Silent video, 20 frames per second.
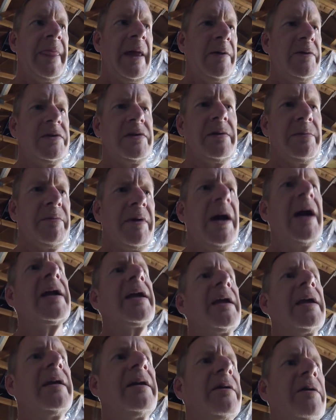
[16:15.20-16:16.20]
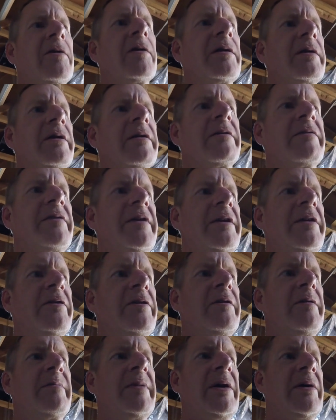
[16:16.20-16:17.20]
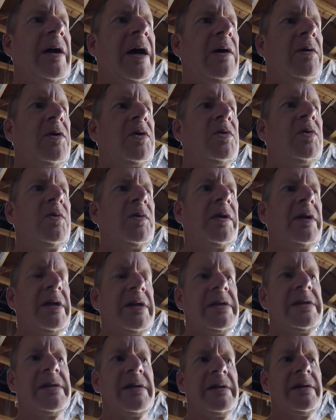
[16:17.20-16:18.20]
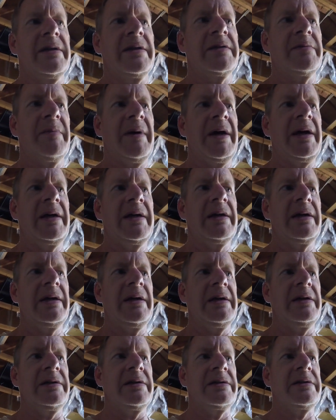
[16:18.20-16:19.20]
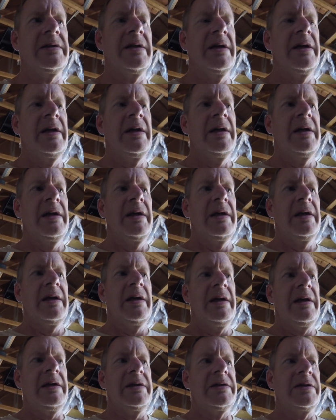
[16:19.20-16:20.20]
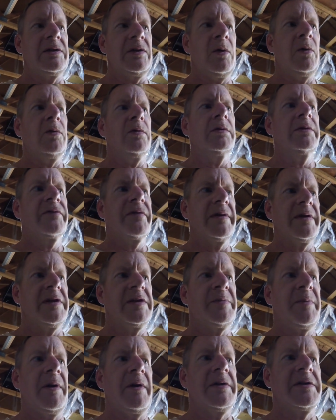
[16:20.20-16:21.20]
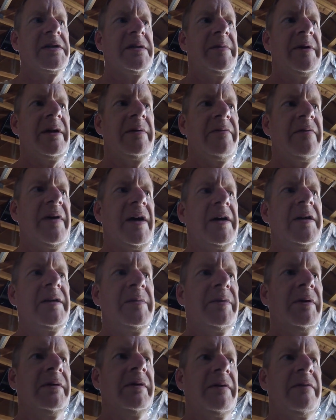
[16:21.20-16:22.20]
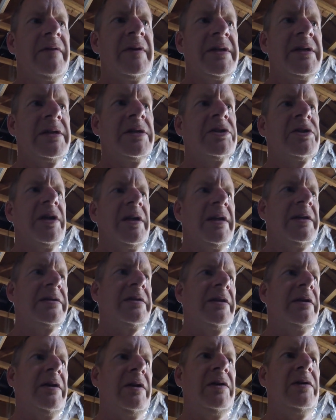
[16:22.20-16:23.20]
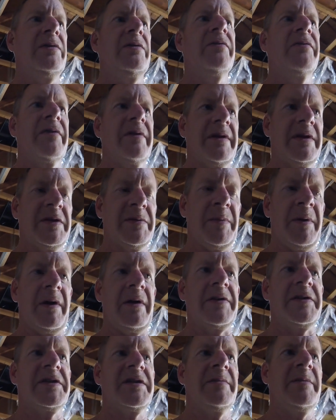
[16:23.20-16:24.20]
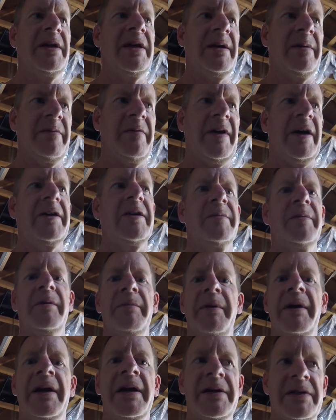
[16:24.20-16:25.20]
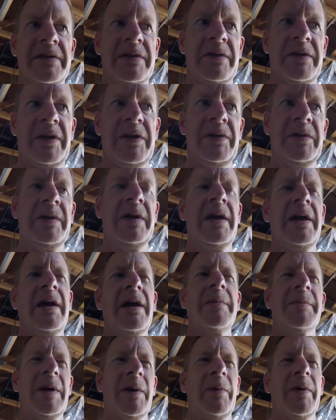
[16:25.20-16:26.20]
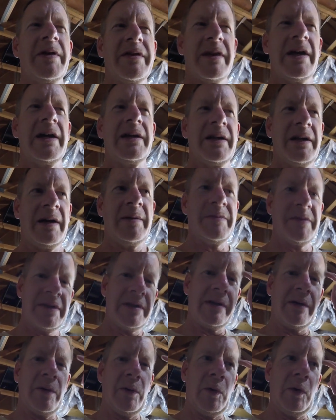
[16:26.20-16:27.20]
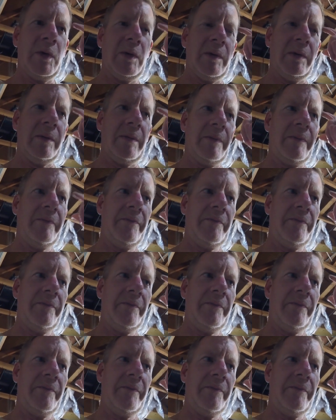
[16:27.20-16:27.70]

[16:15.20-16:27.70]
was bragging in an earlier video about how cool it is that this bike isn't old for these parts to become valuable and vintage, and isn't new for these parts to become valuable because they're new. But with that comes the whole,